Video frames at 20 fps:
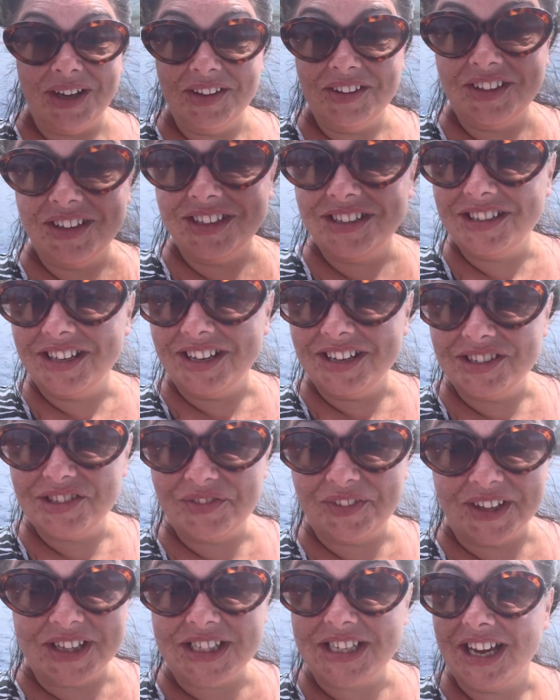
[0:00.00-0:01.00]
this is
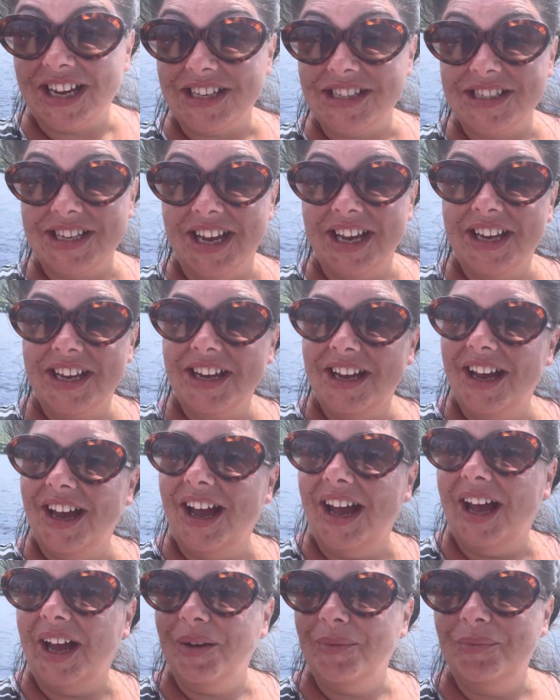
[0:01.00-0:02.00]
fantastic.
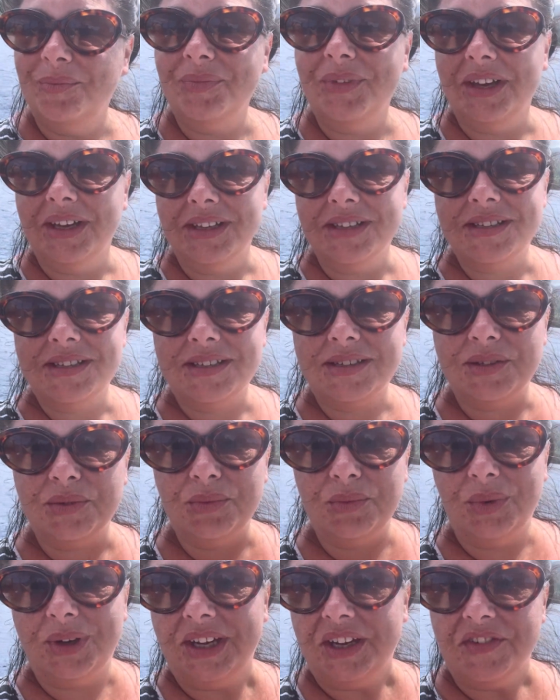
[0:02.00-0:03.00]

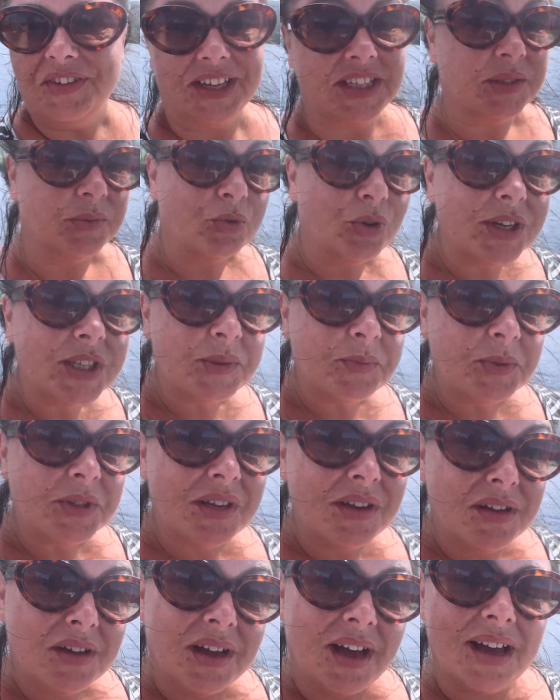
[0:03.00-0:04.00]
We've had some crisps
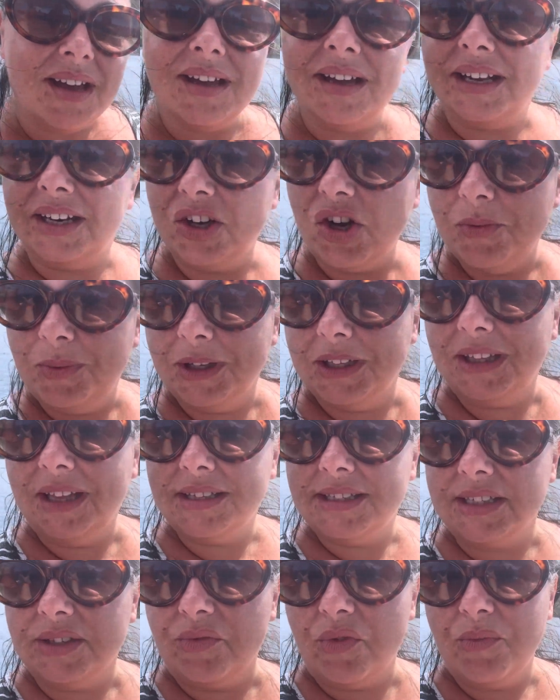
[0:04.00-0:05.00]
and a couple of
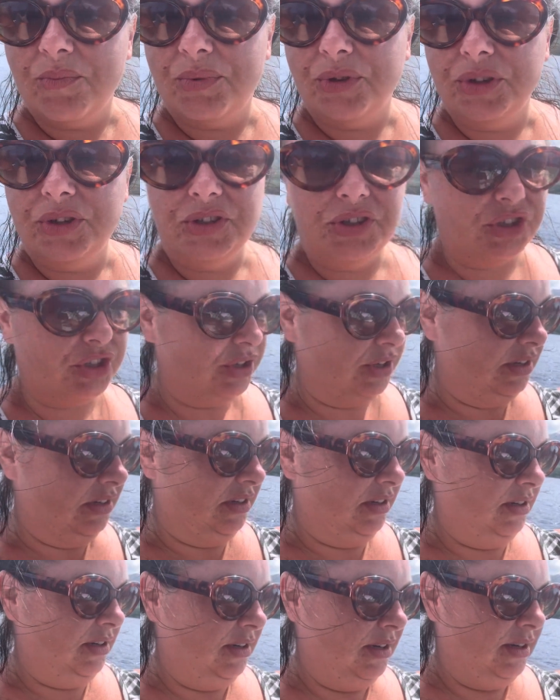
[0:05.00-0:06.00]
glasses of rum punch,
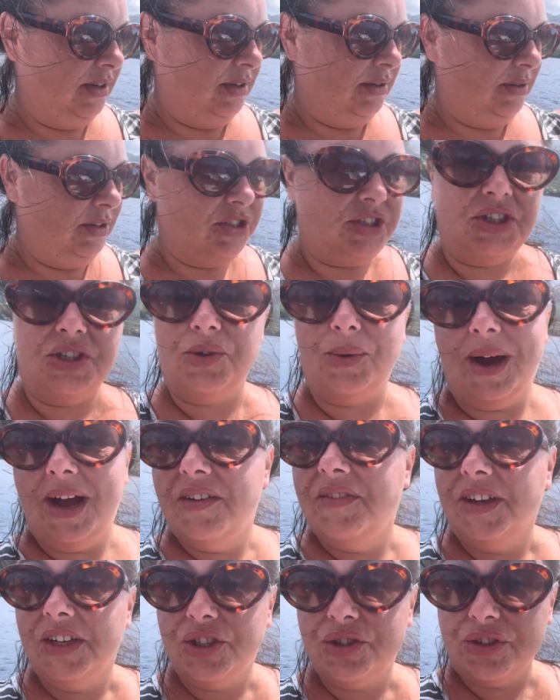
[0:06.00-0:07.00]
which is quite
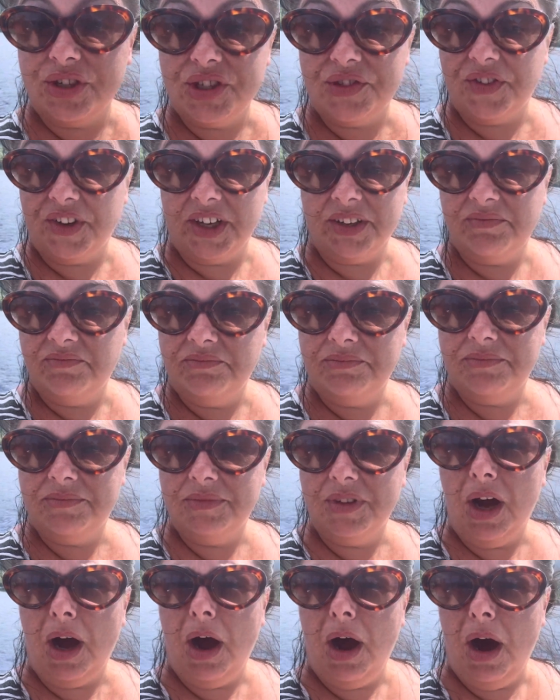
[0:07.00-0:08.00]
adventurous for.
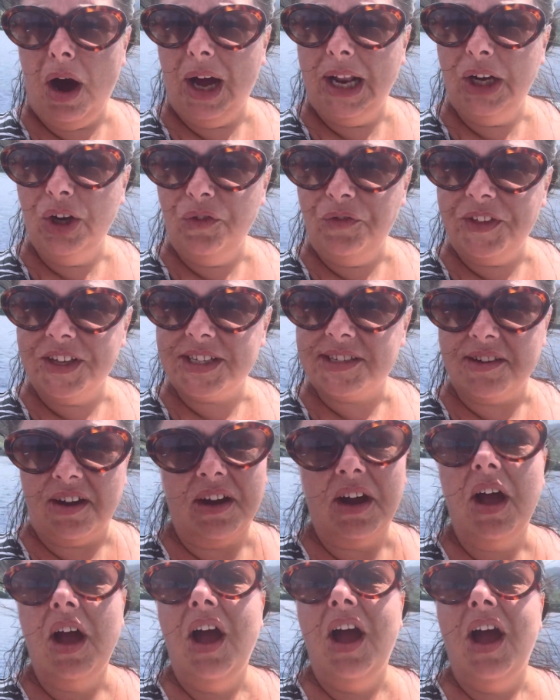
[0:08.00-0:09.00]
Oh, I love this
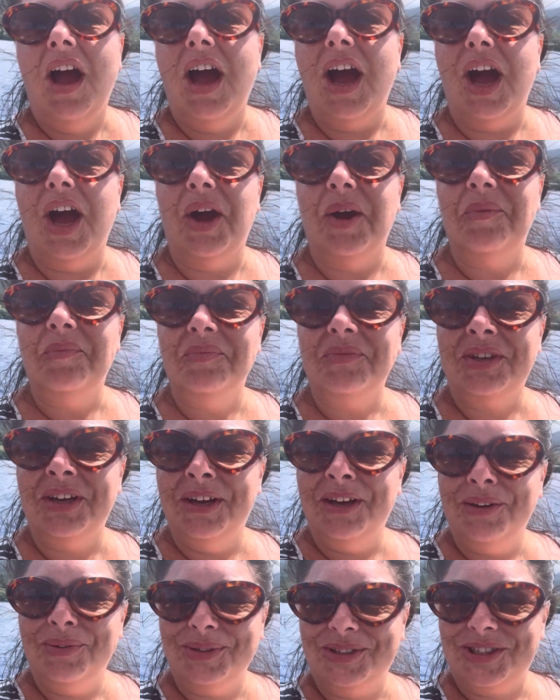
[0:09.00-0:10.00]
song.
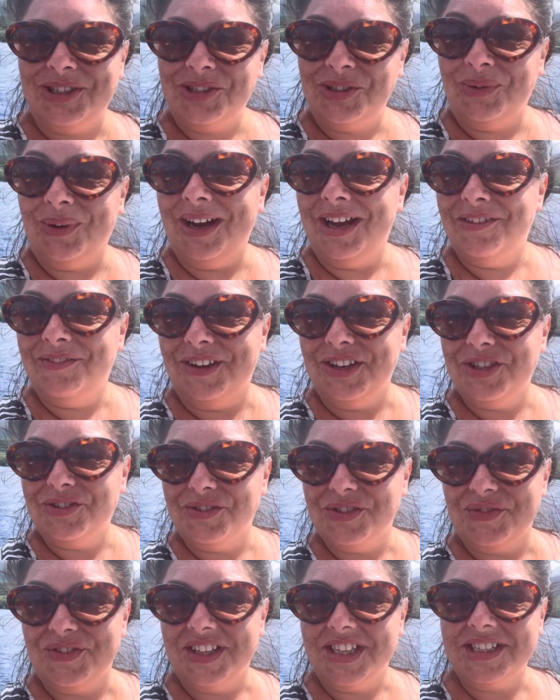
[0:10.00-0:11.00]
Which is quite
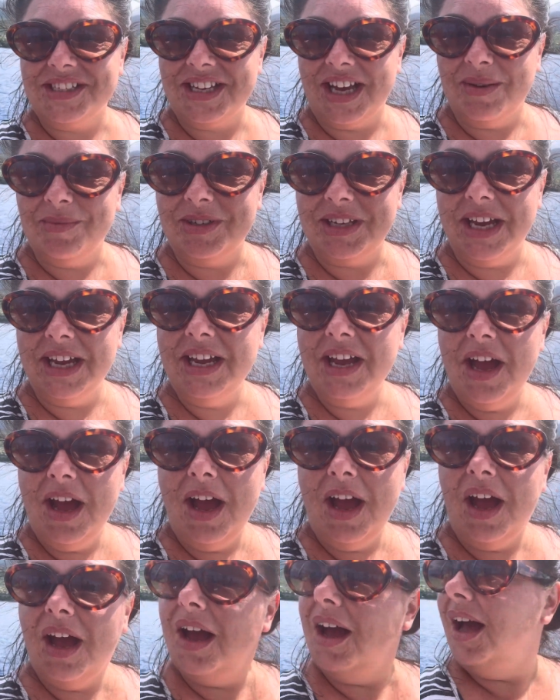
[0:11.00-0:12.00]
adventurous for this time of day.
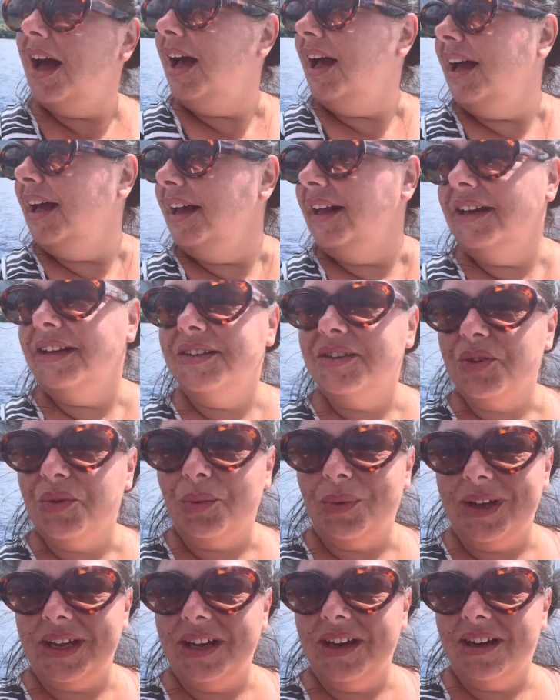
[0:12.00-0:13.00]
And
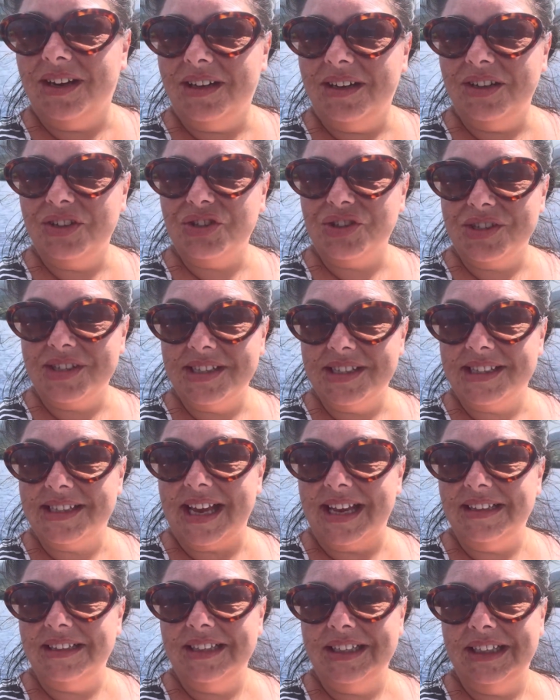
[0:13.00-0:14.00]
we are just
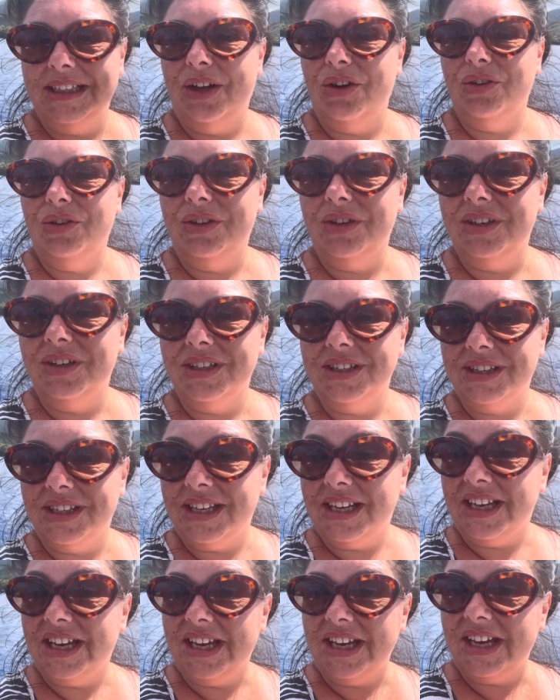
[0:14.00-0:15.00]
sailing along
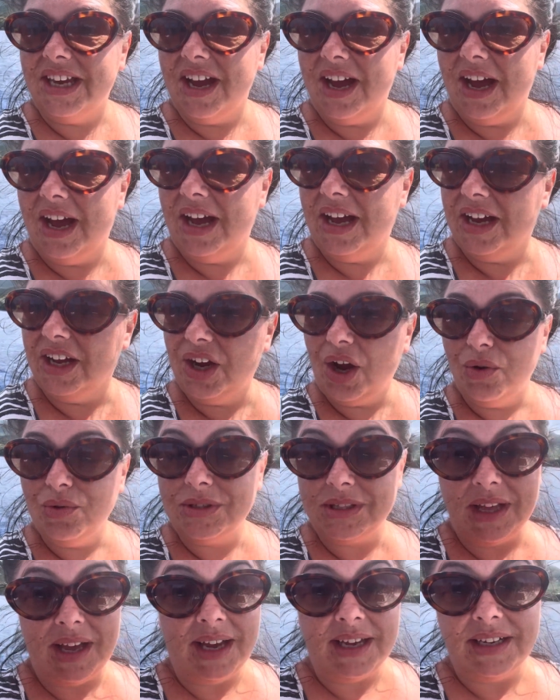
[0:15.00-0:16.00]
the
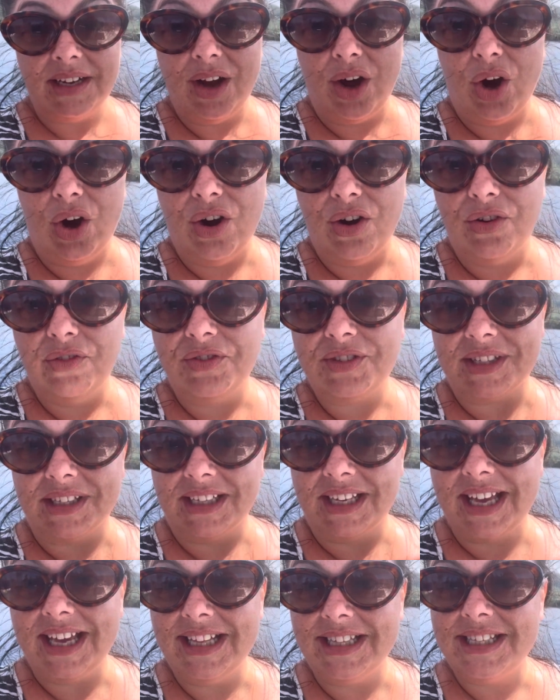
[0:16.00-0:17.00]
coastline of
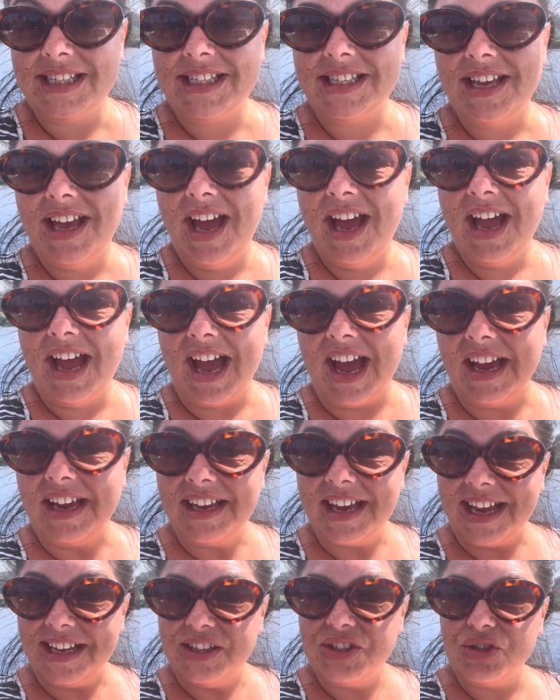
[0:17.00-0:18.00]
St Kitts and
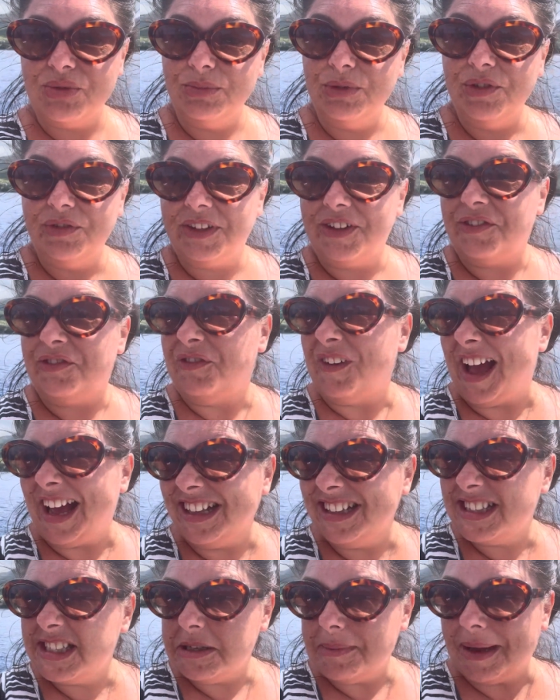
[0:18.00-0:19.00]
getting some lovely
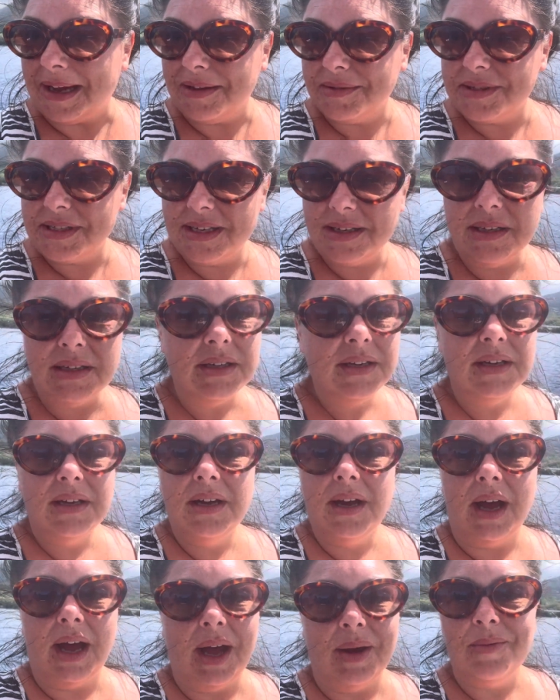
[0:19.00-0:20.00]
facts about it.
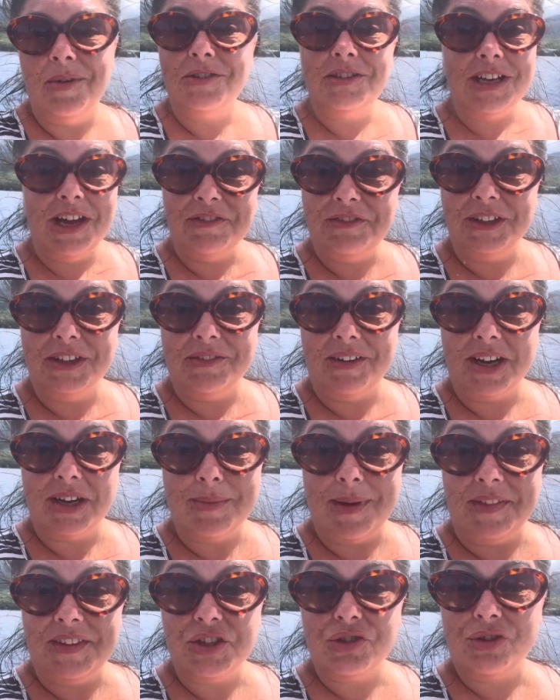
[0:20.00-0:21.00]
I definitely
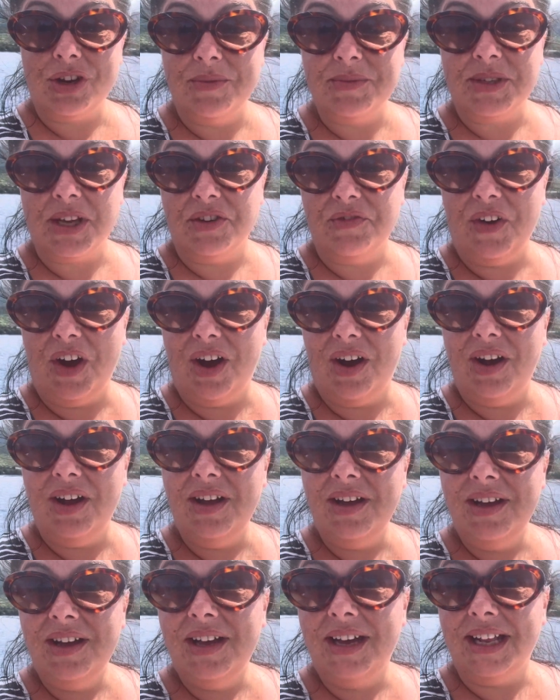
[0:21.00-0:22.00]
recommend this trip so far,
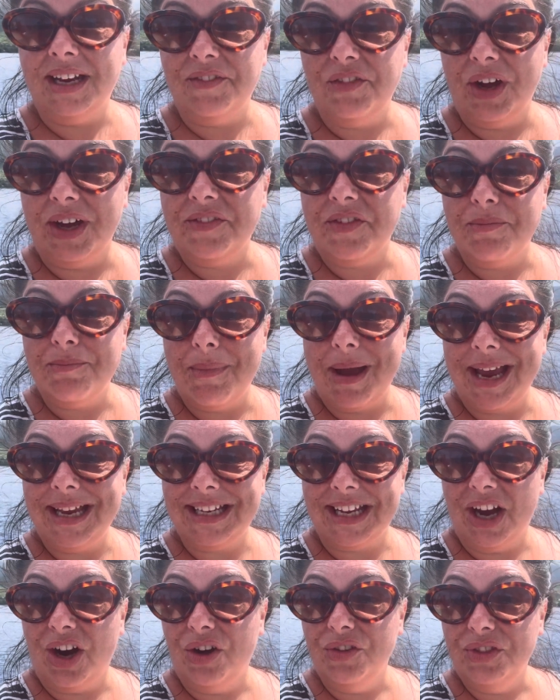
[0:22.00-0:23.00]
and I've not even made
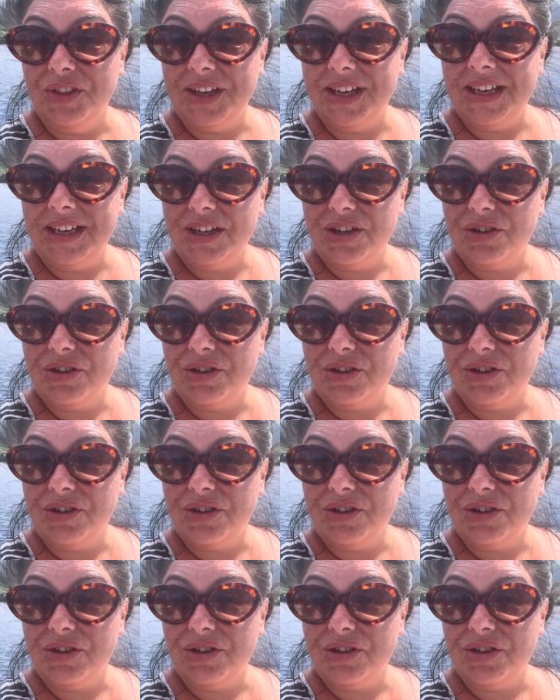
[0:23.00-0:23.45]
it on the